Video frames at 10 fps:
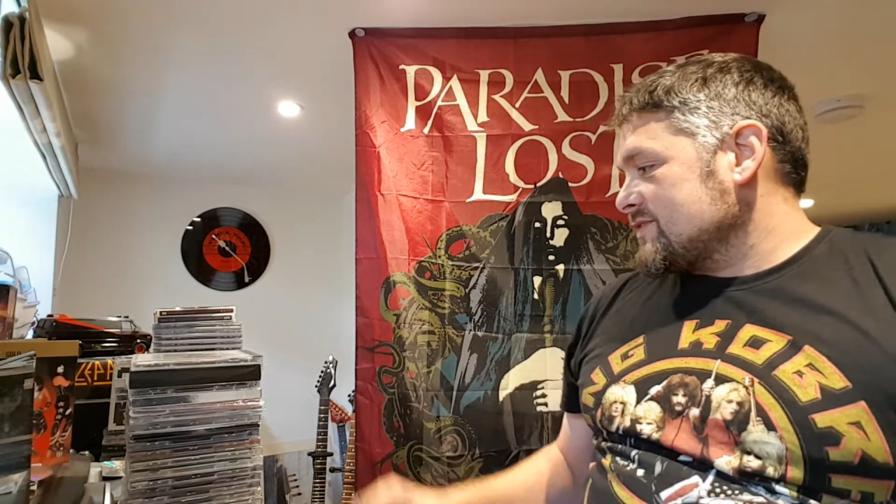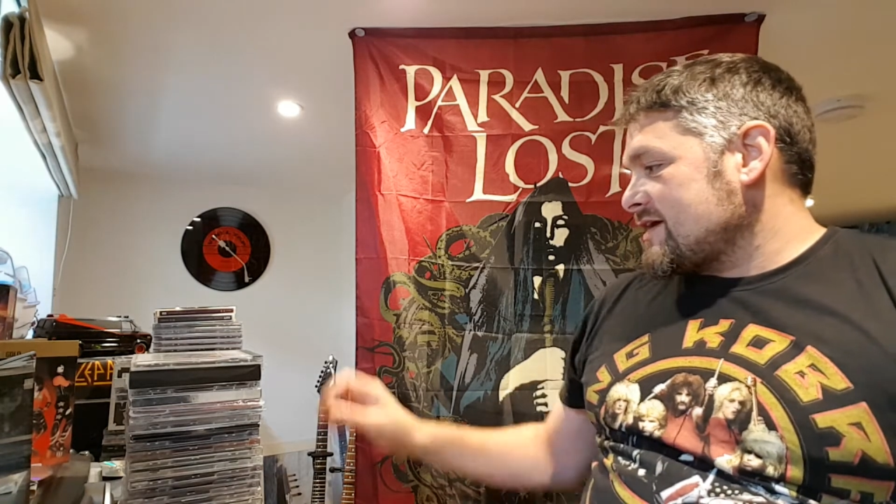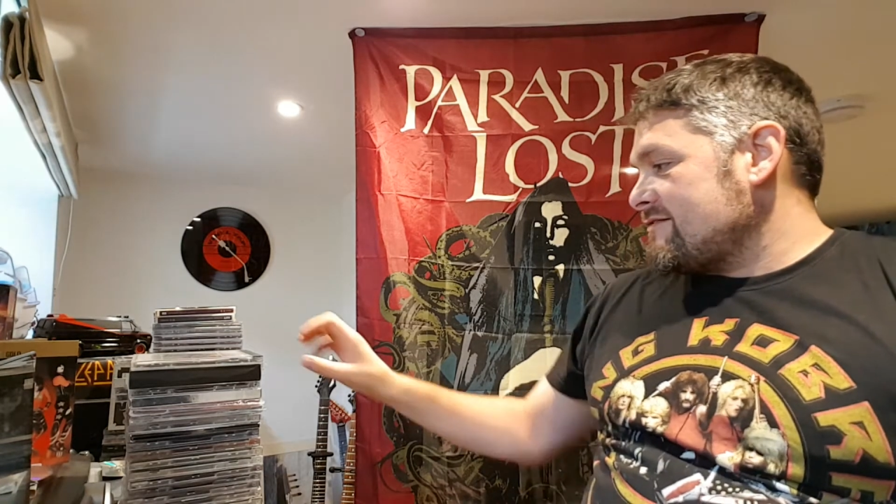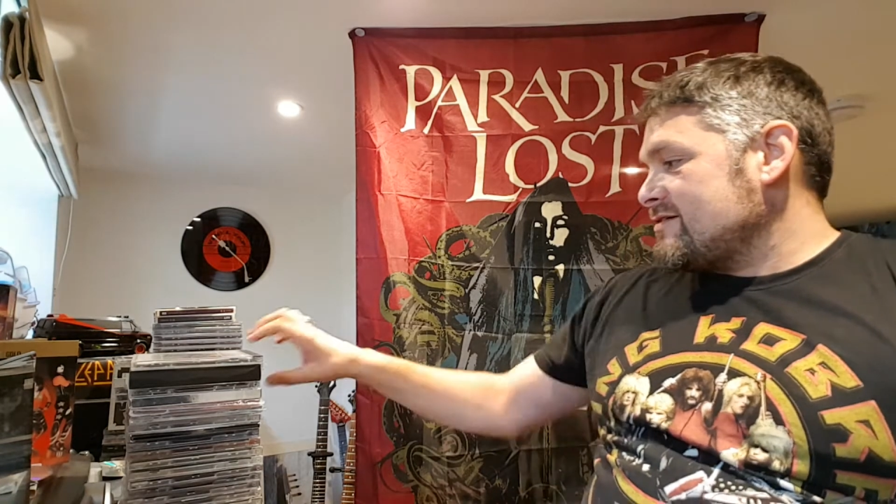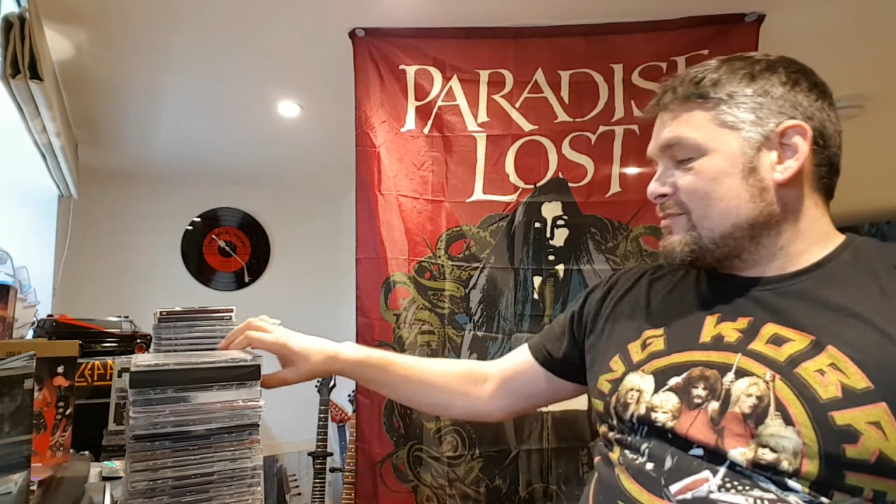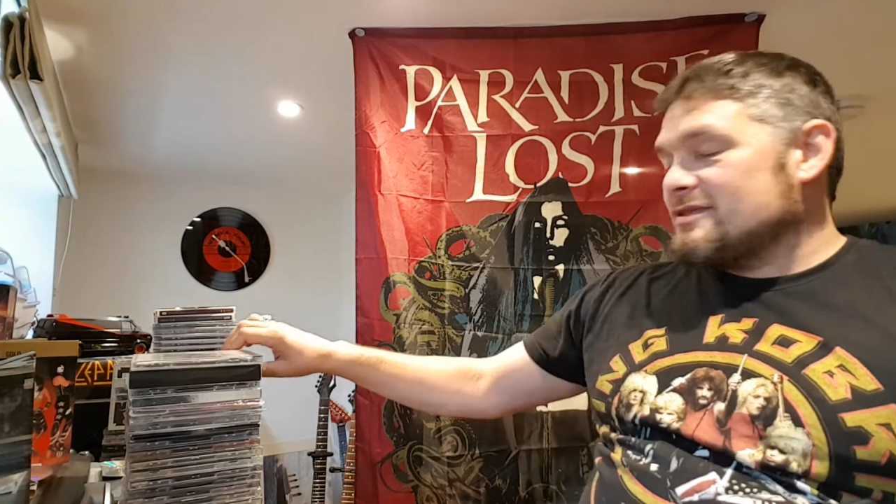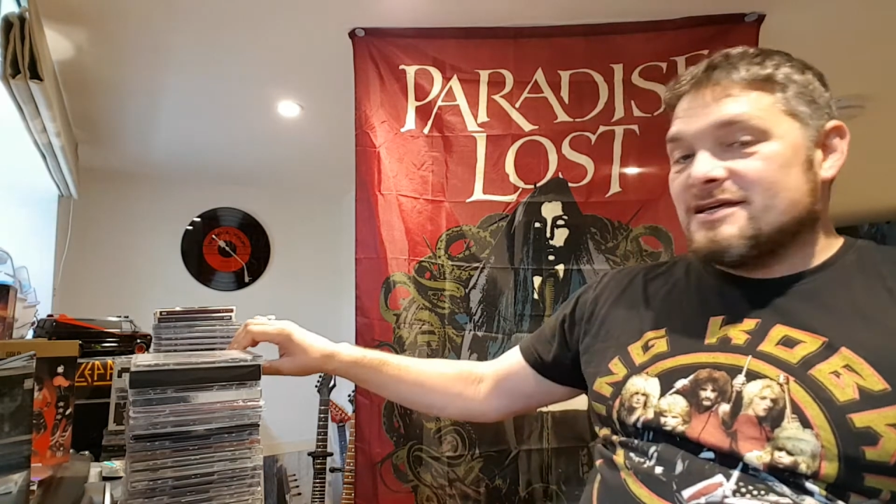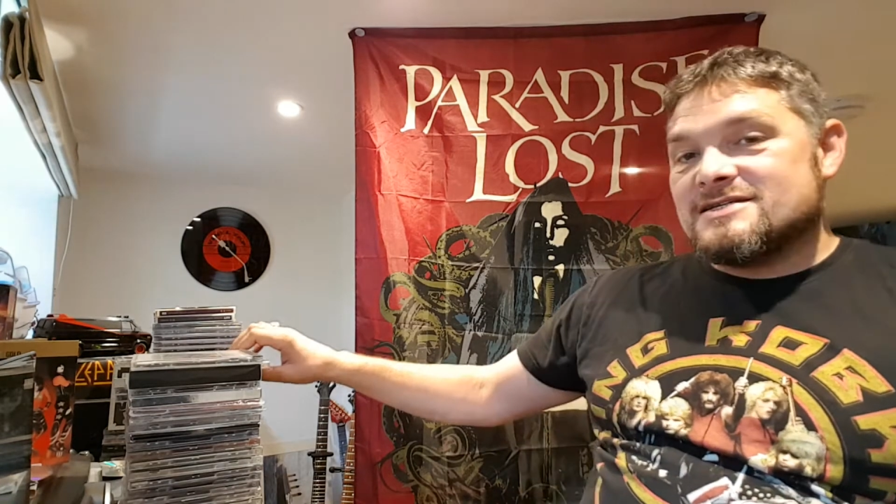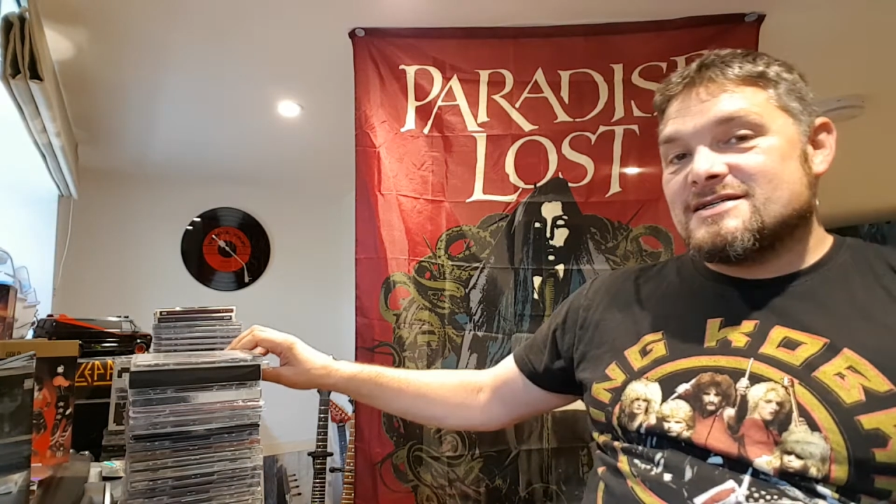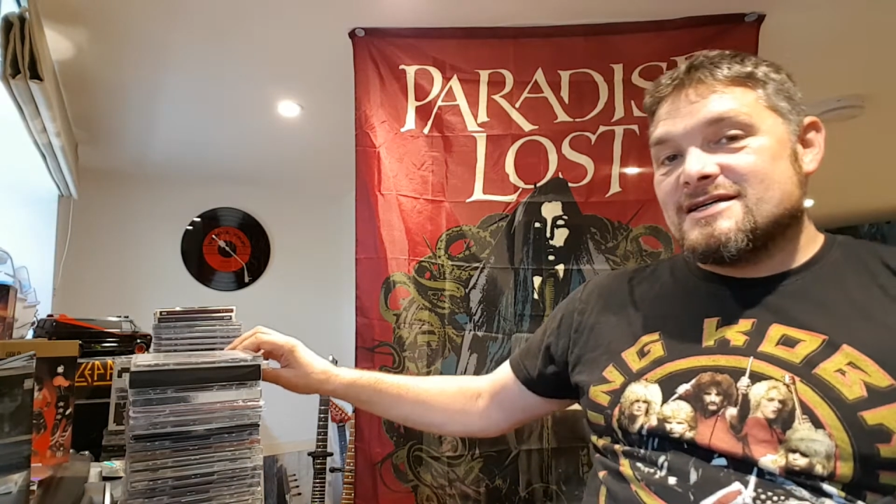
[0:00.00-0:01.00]
carry on with
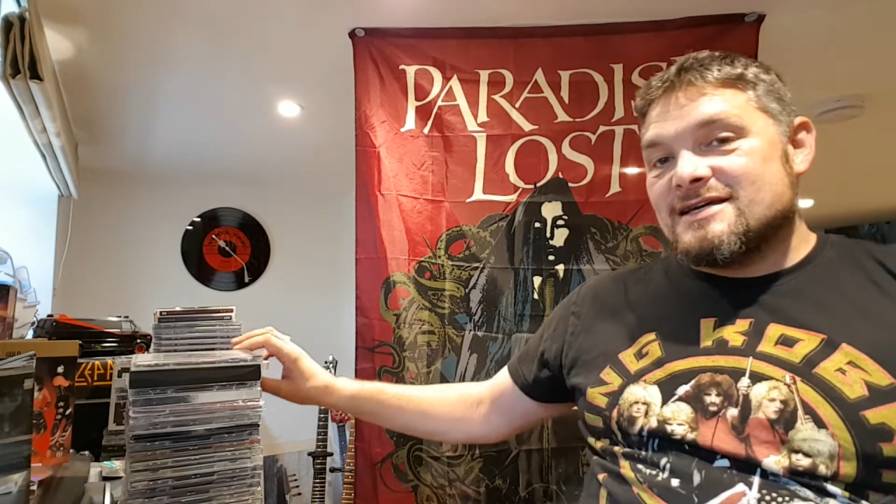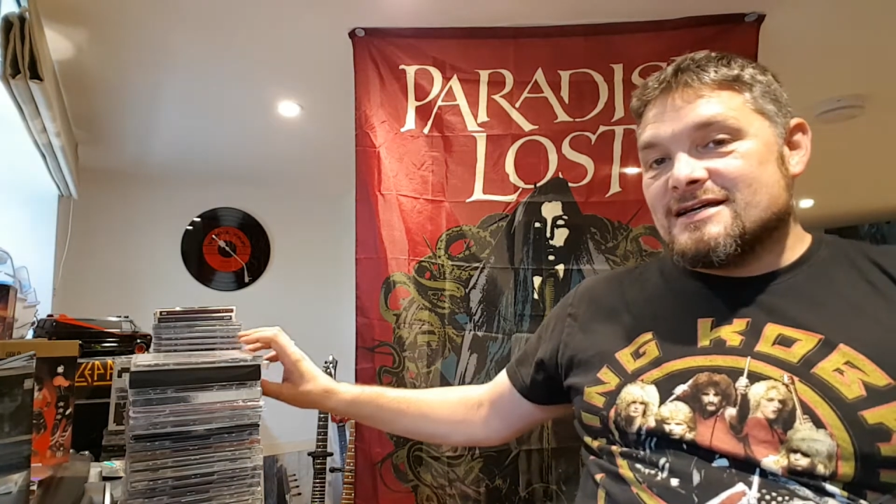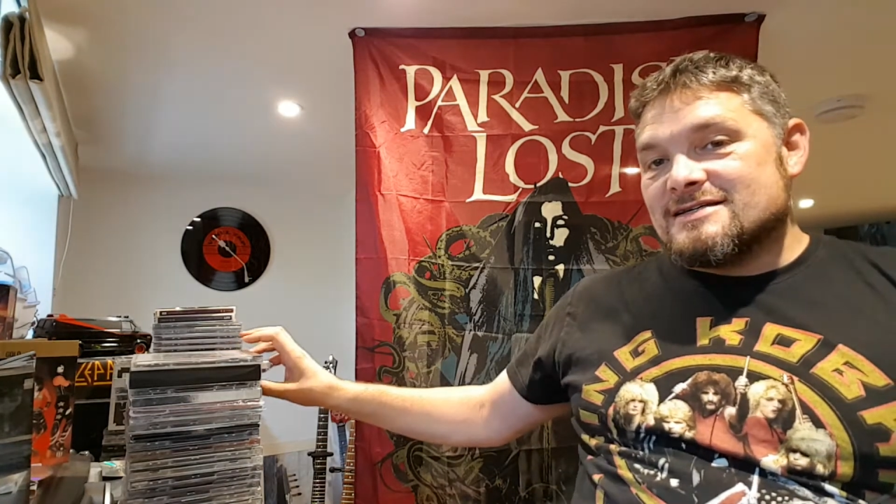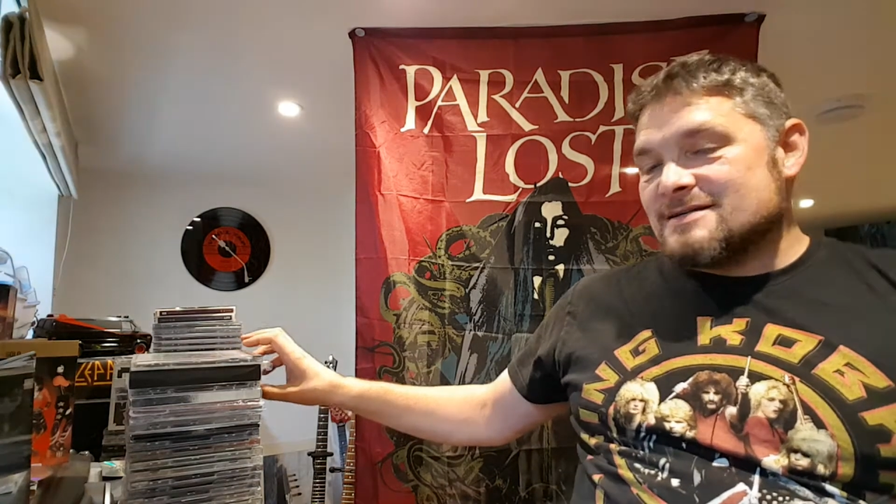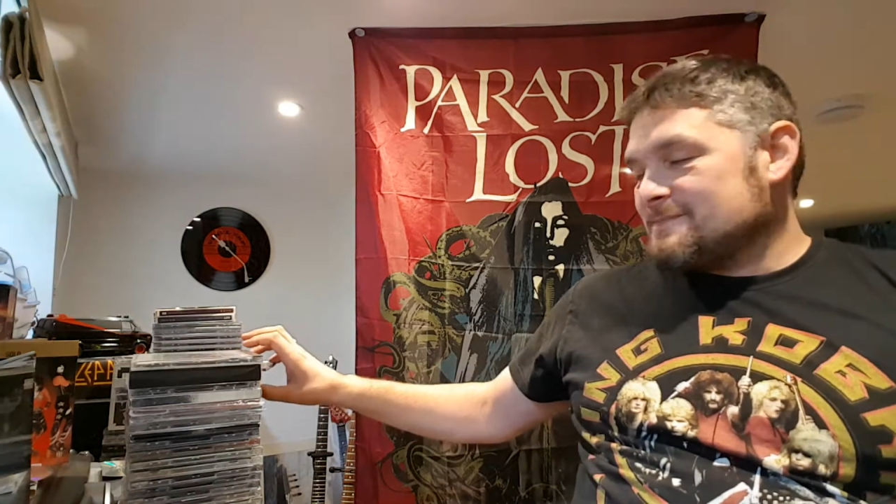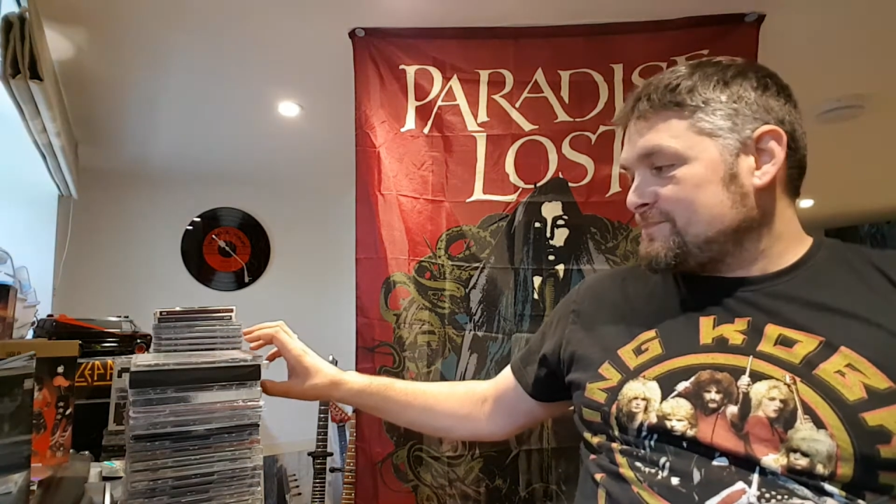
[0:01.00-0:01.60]
these CDs.